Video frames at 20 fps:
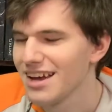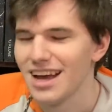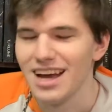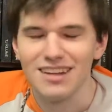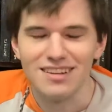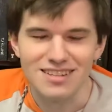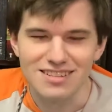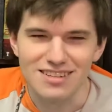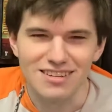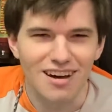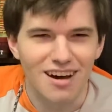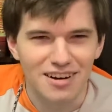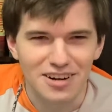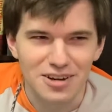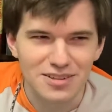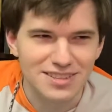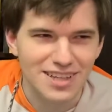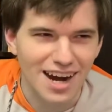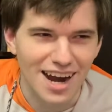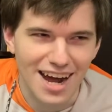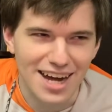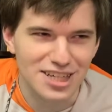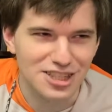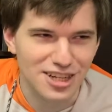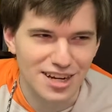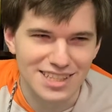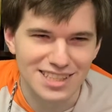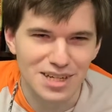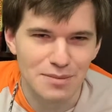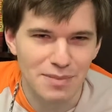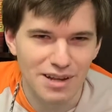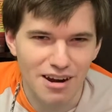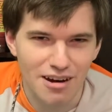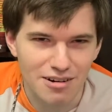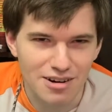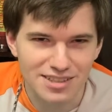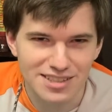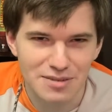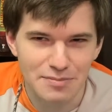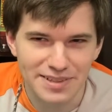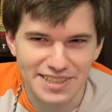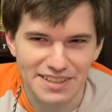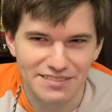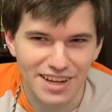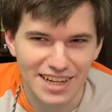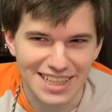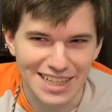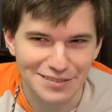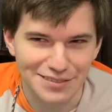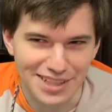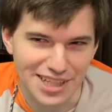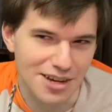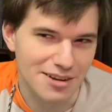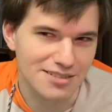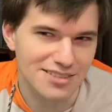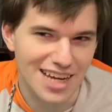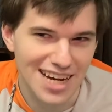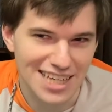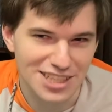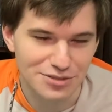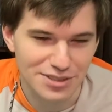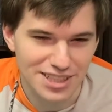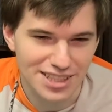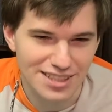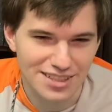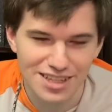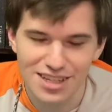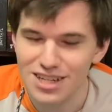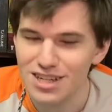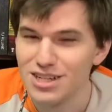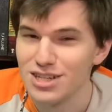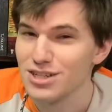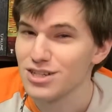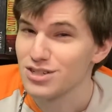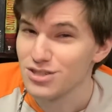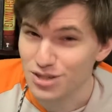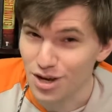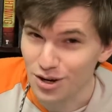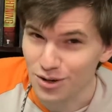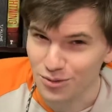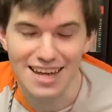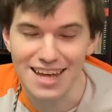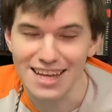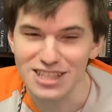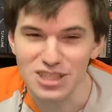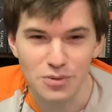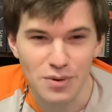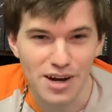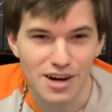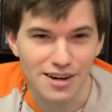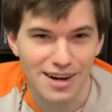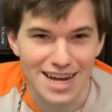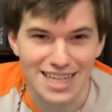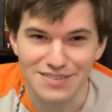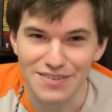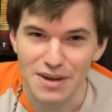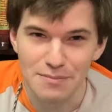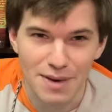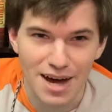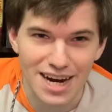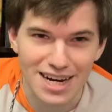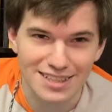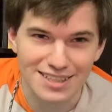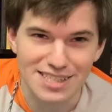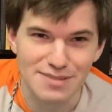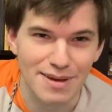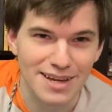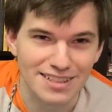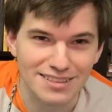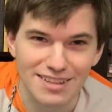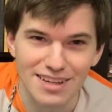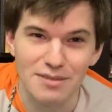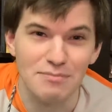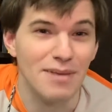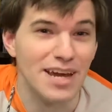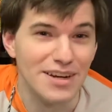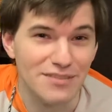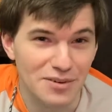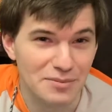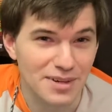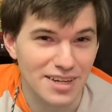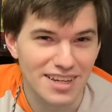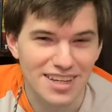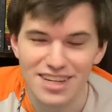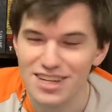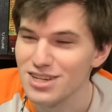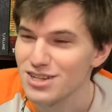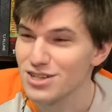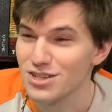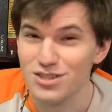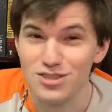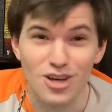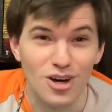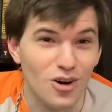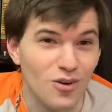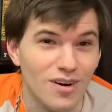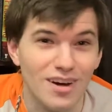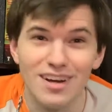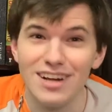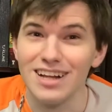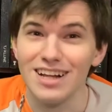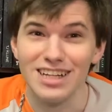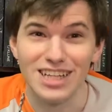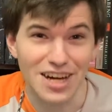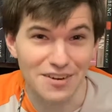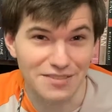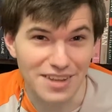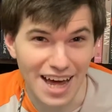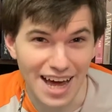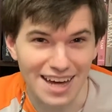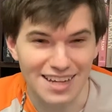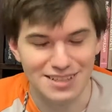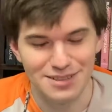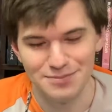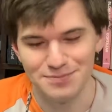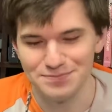Listen, all I know is that I trust Ben Alderson because I've liked everything else that he's written. So, it's queer as vampire. It's basically made for me. So, love that.